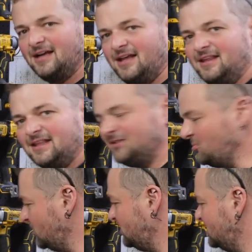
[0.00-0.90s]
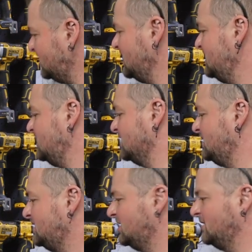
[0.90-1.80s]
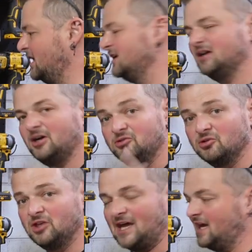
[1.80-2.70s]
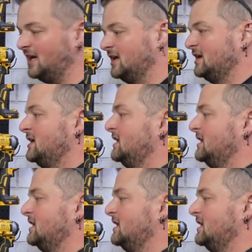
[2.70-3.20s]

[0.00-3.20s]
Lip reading: I think that's a pretty sick idea. All right, I'll do that,